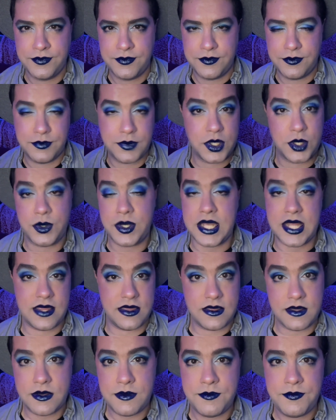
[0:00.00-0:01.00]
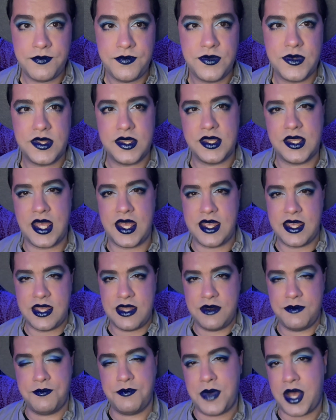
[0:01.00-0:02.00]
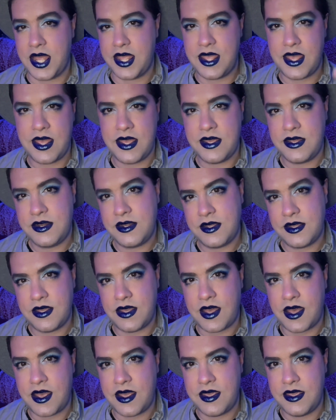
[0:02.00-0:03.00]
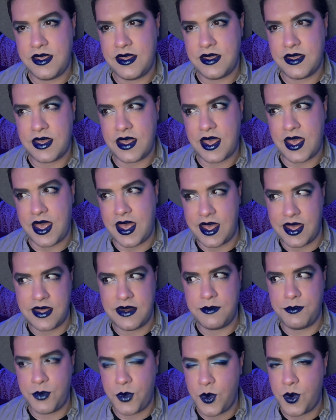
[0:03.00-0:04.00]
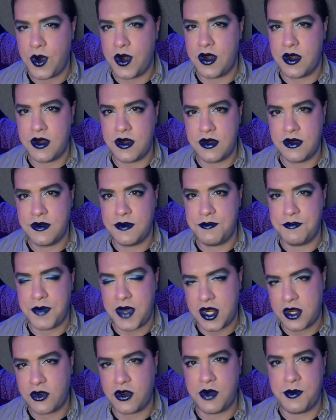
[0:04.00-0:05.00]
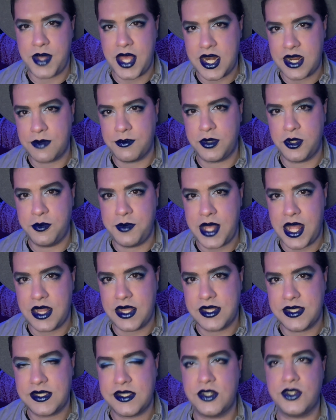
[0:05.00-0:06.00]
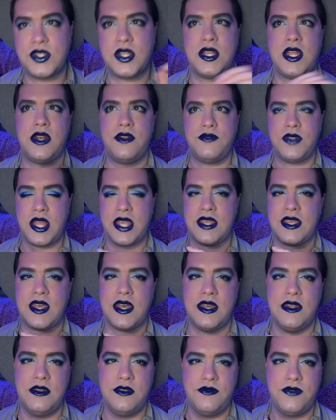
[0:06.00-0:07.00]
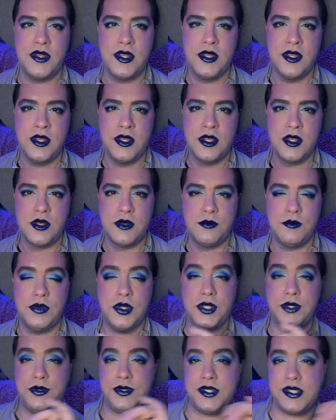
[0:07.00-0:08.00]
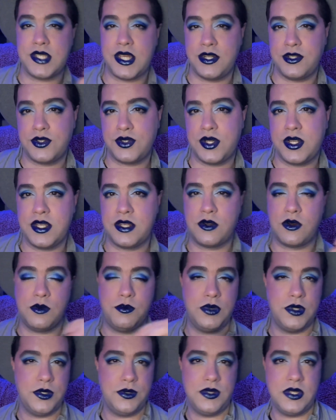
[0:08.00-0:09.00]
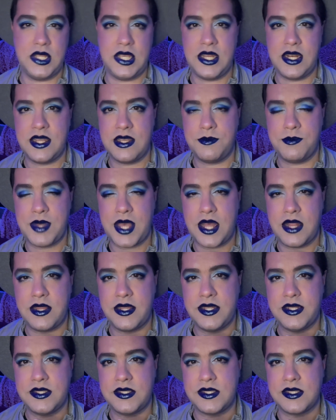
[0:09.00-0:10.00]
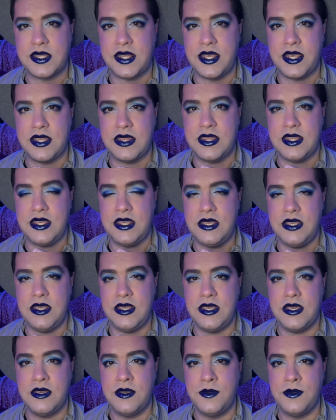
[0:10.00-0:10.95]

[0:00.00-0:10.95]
blue in them that in my head I had more monochromatic blue palettes. There's a lot of like kind of blue centric or blue leaning palettes, like the